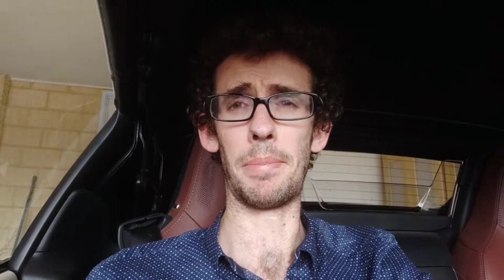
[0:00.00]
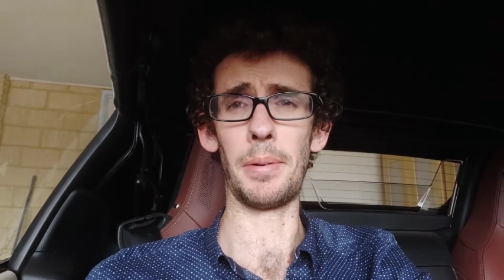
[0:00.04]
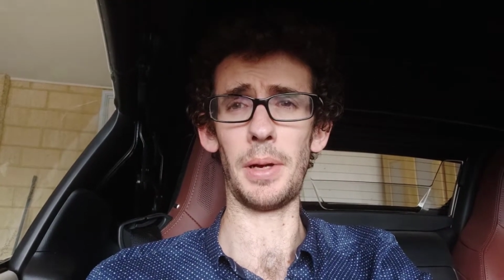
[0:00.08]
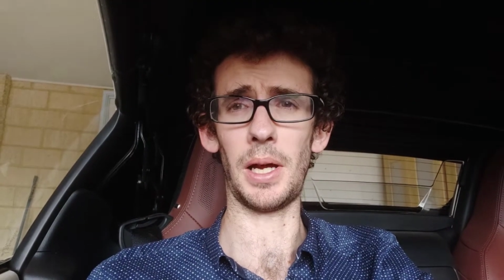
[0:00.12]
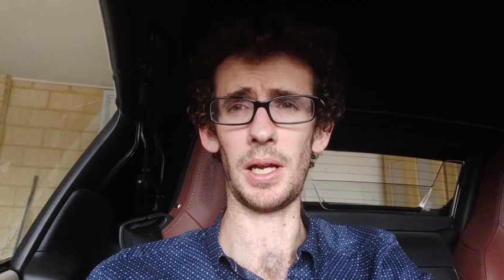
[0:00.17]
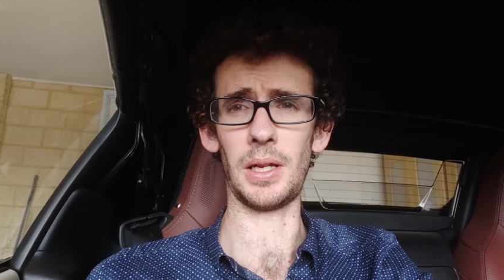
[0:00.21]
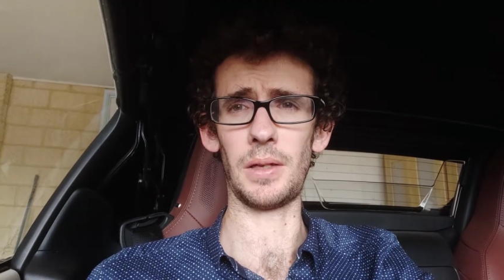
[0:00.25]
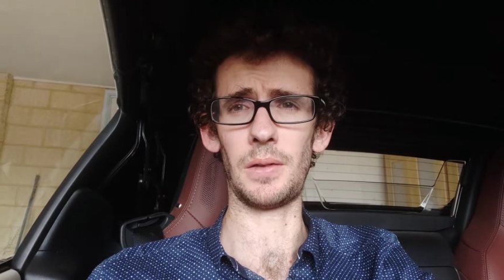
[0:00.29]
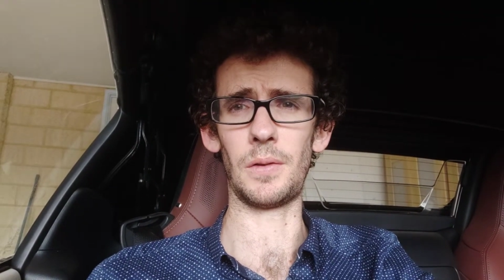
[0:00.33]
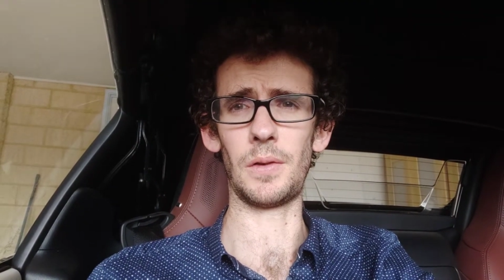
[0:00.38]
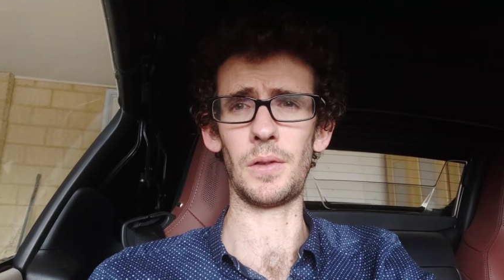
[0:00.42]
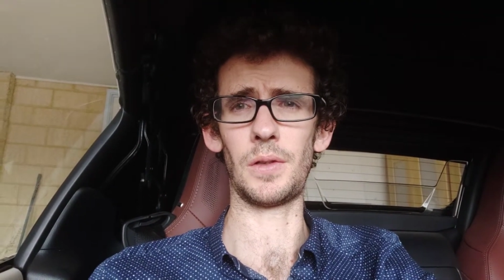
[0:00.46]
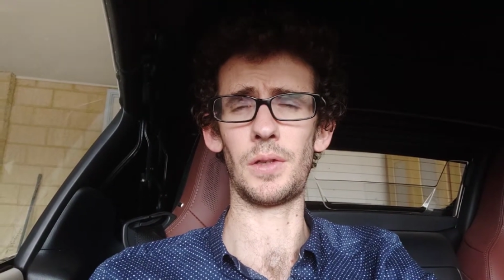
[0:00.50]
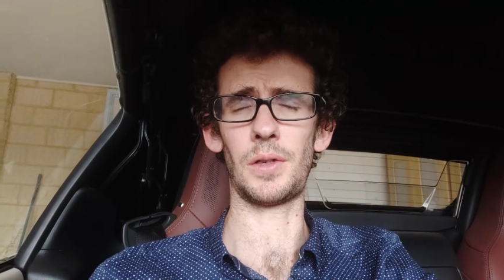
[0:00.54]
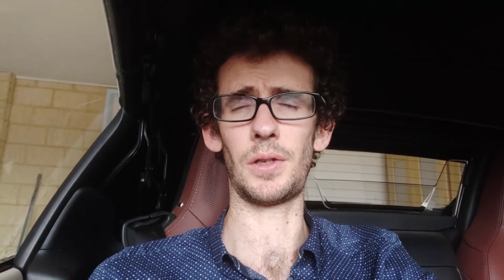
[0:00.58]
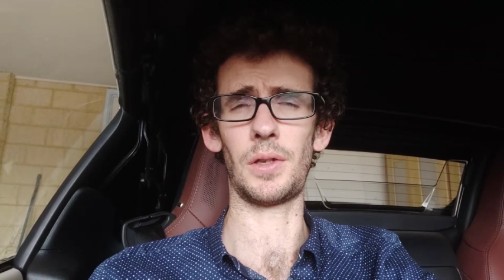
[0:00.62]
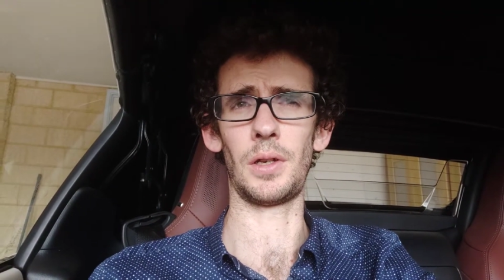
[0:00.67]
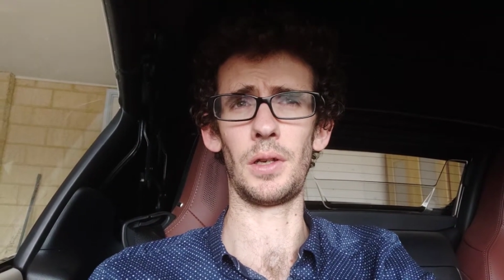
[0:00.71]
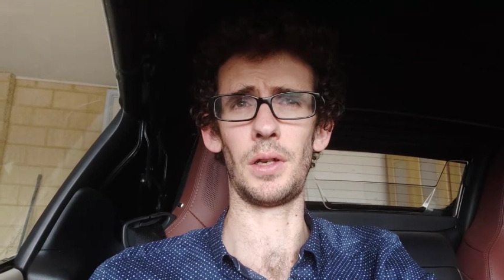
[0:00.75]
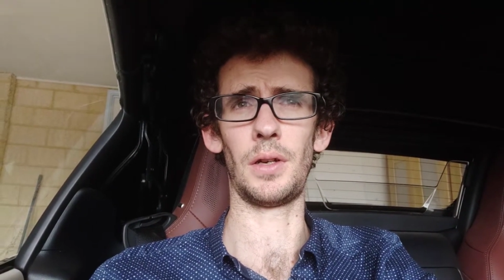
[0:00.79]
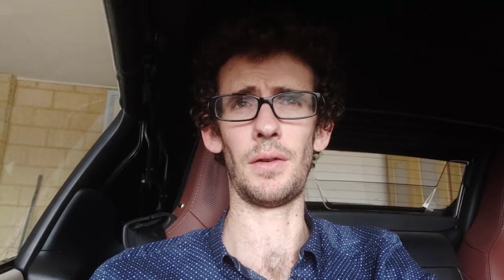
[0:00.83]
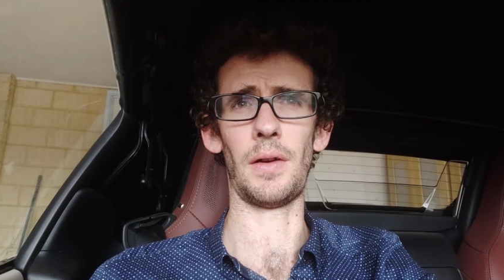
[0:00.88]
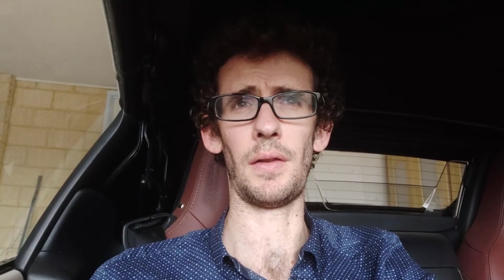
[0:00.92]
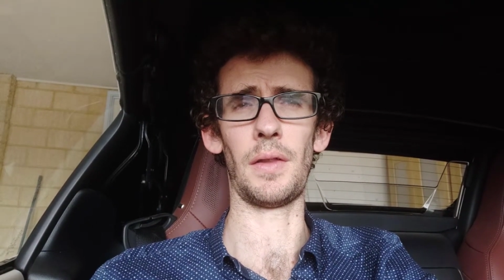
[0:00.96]

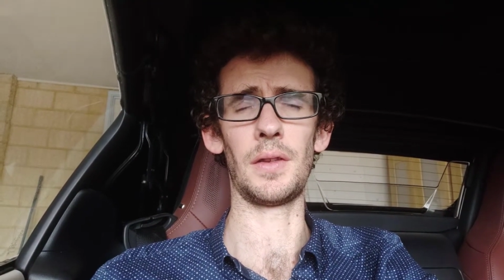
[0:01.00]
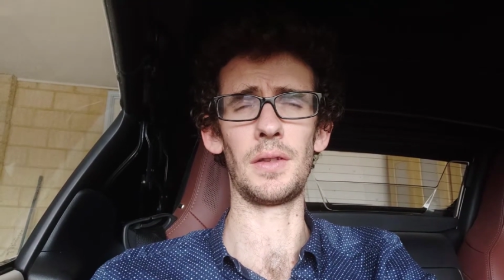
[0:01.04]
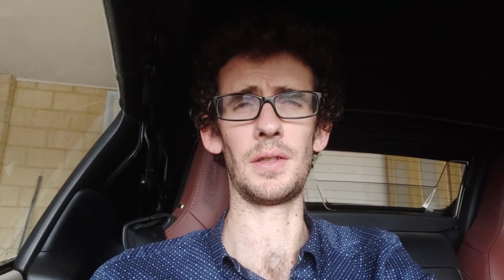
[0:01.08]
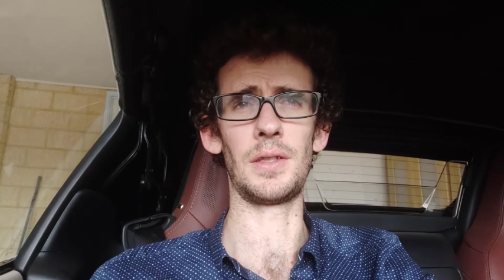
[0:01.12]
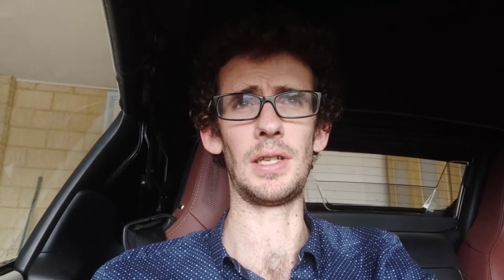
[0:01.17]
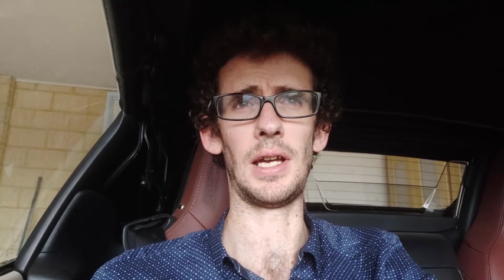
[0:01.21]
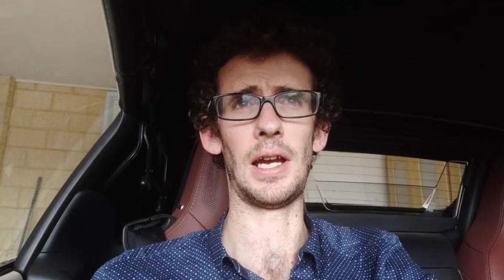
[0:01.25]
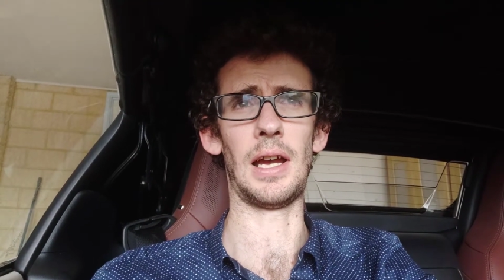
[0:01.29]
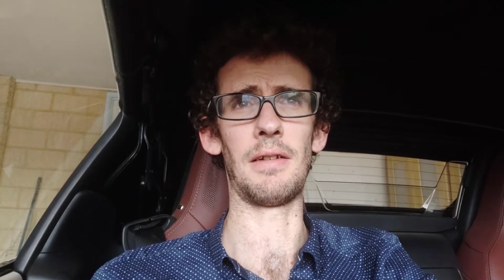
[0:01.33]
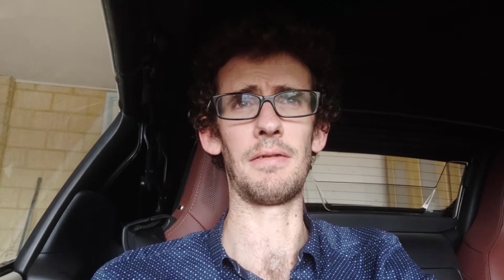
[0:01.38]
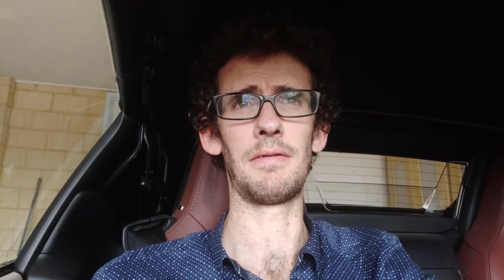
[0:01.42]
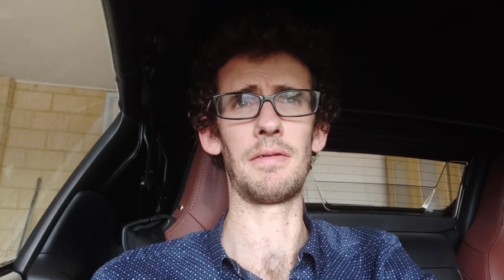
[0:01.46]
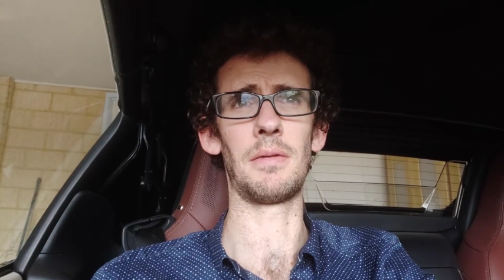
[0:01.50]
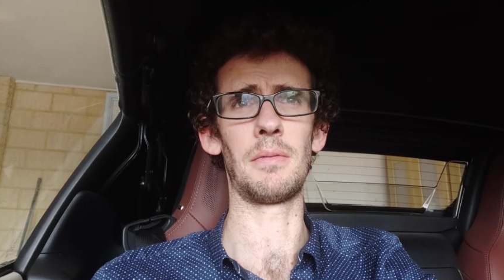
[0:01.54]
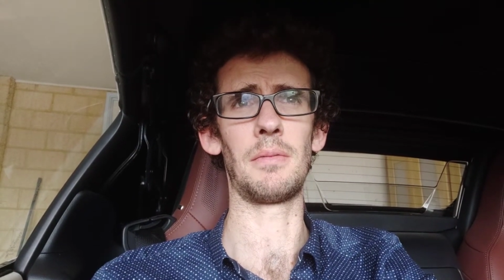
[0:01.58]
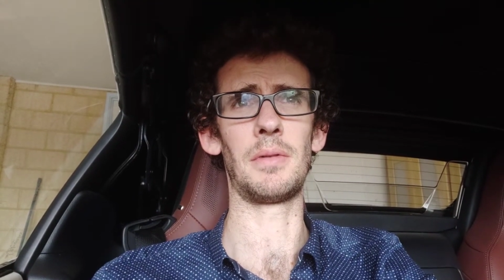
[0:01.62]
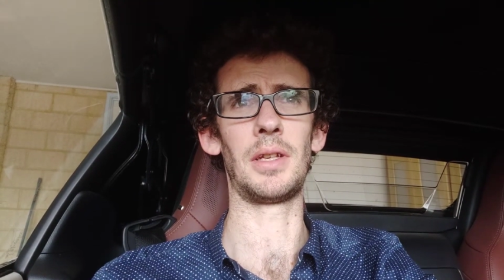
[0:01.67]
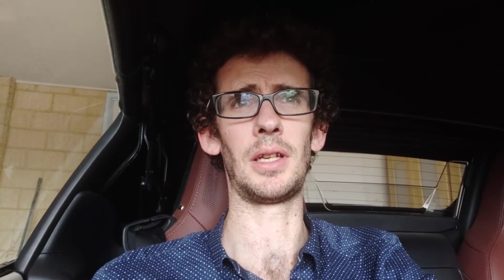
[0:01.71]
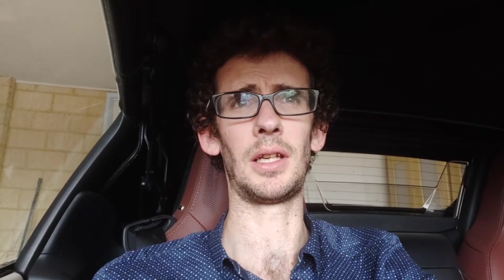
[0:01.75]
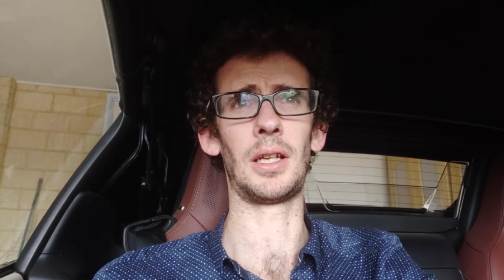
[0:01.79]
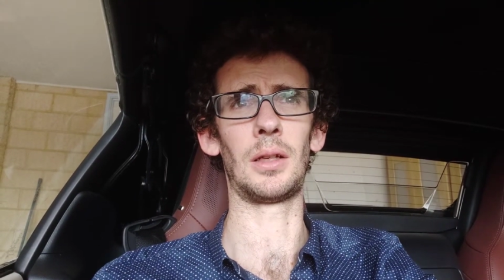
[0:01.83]
bunch of other stuff,